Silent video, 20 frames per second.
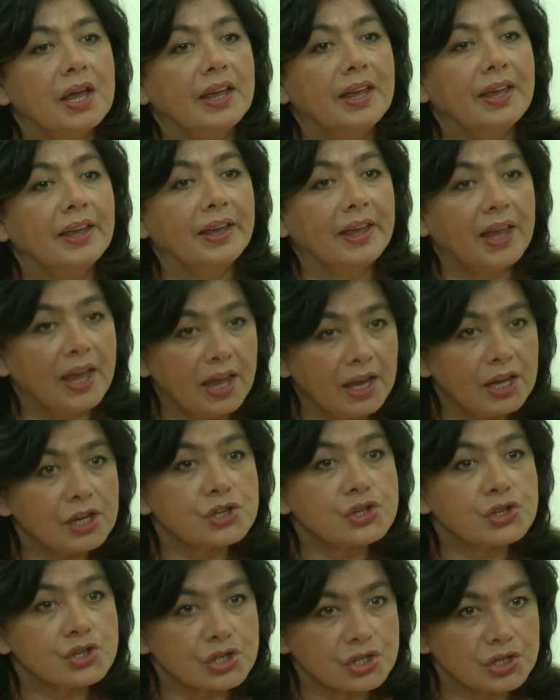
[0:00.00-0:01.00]

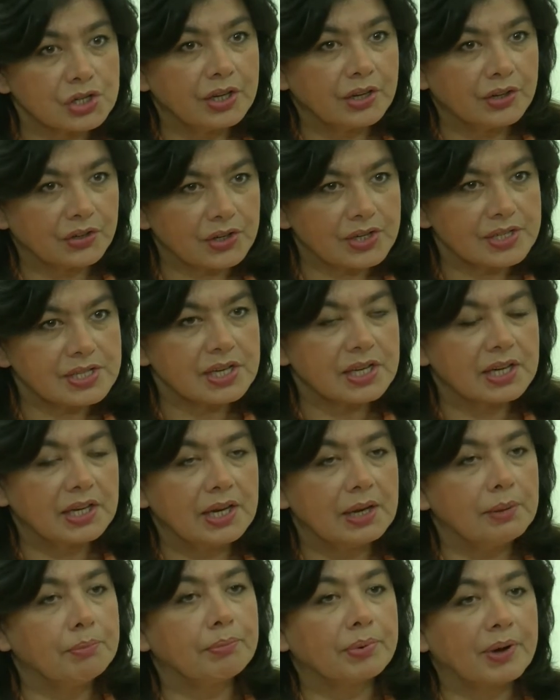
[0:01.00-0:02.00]
engage
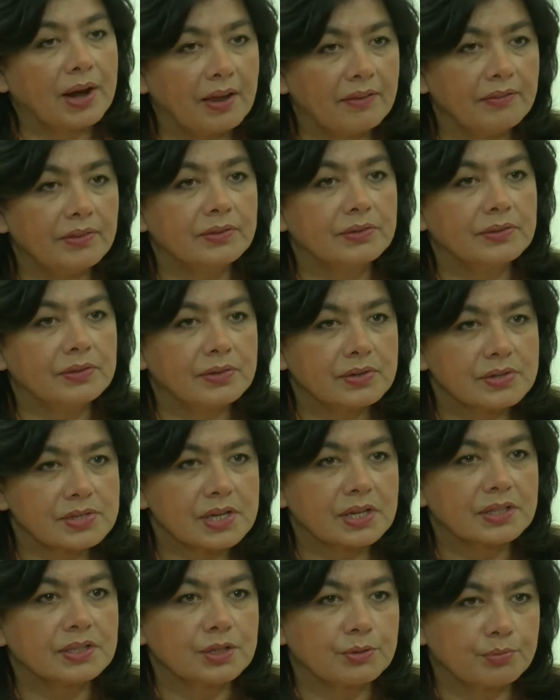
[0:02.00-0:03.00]
increasingly private
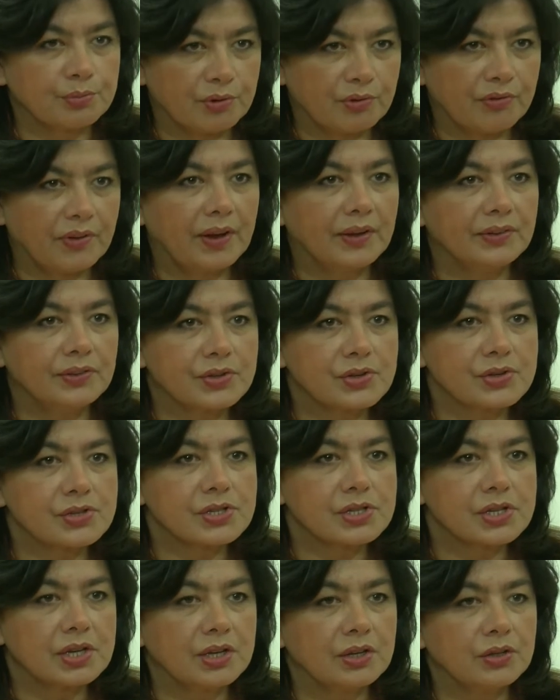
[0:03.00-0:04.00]
sector
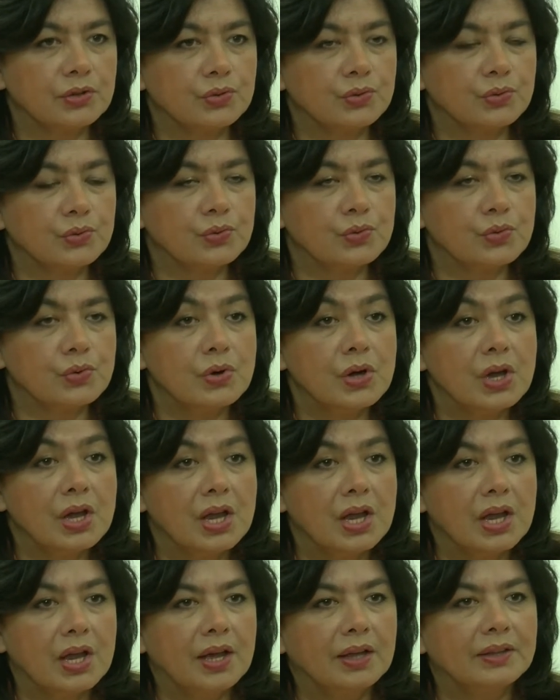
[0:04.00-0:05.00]
providers into
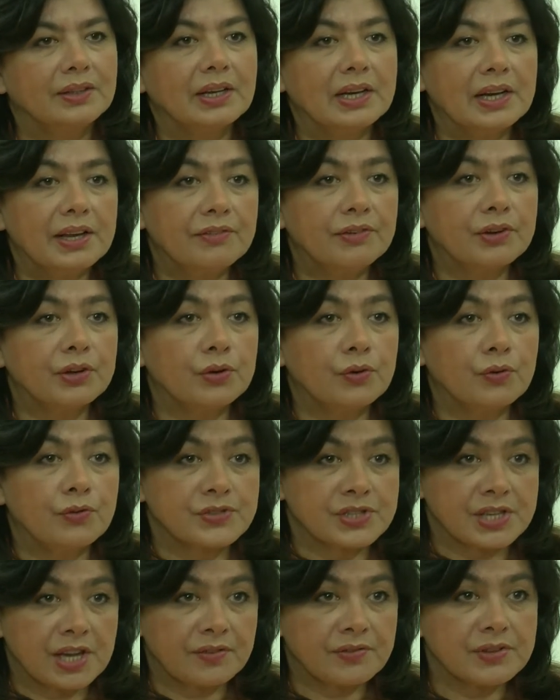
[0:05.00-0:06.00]
delivery of
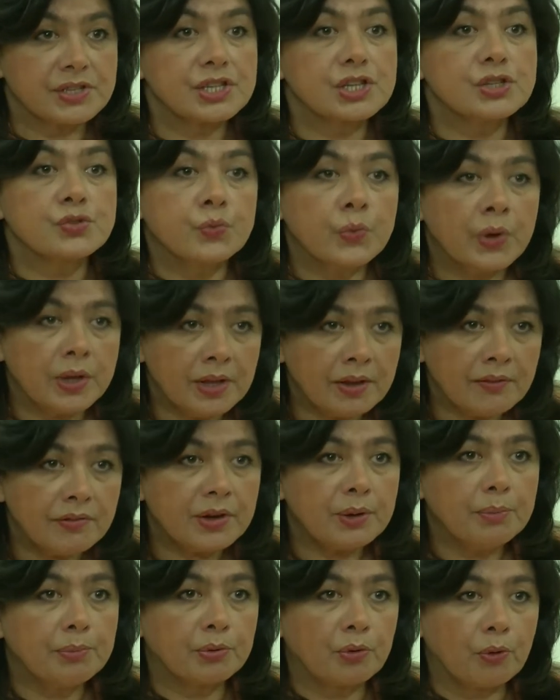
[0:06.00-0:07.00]
services
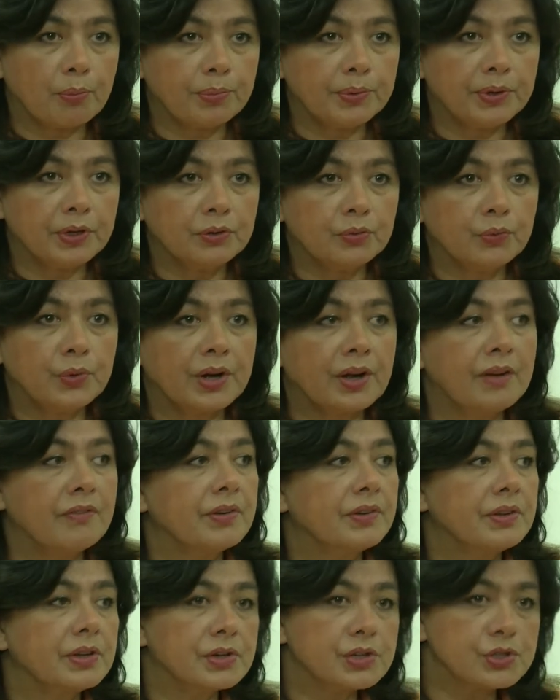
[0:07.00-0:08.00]
whenever appropriate,
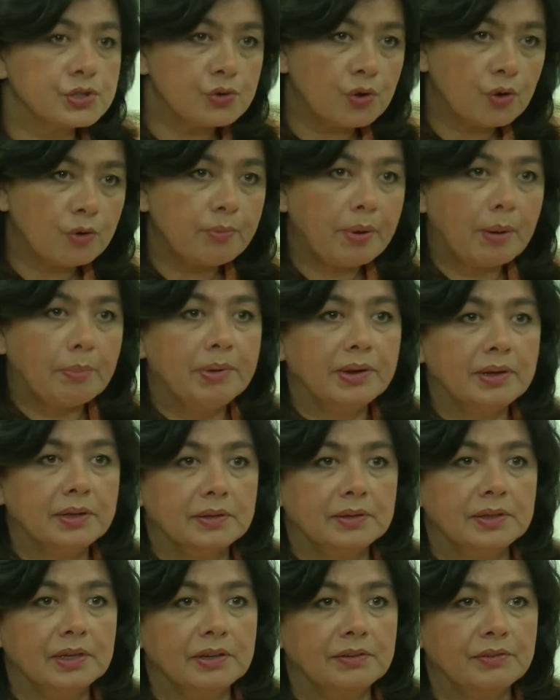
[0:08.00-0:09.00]
wherever there is no
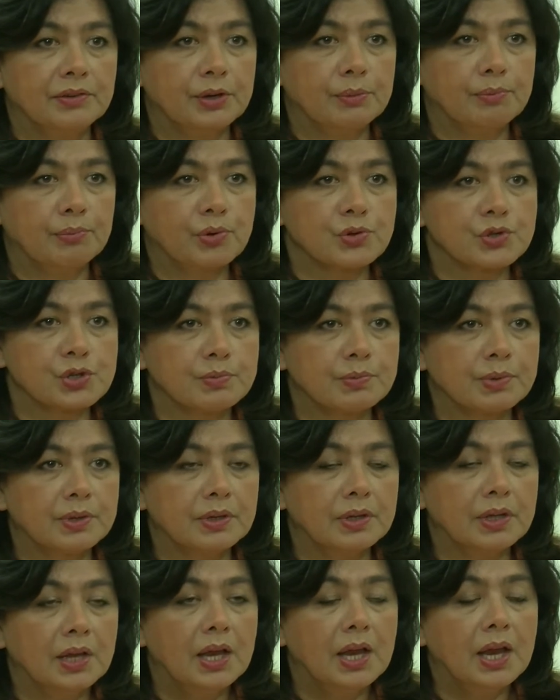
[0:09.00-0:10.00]
public delivery
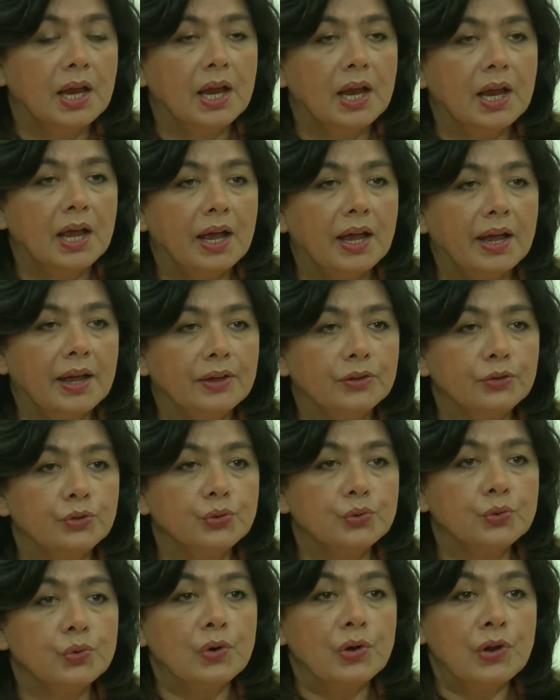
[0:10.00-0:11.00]
possible and
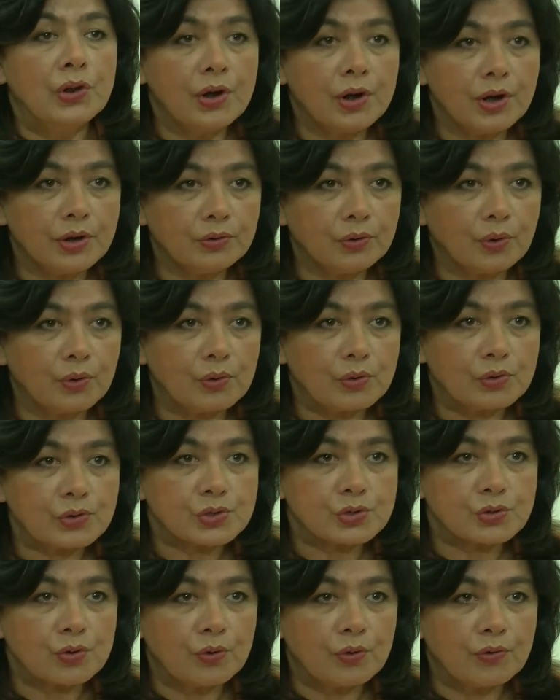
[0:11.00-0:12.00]
to learn
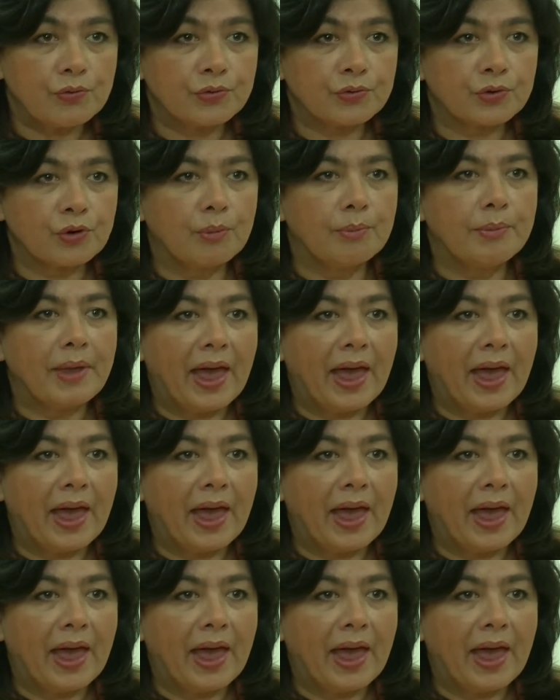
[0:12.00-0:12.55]
also from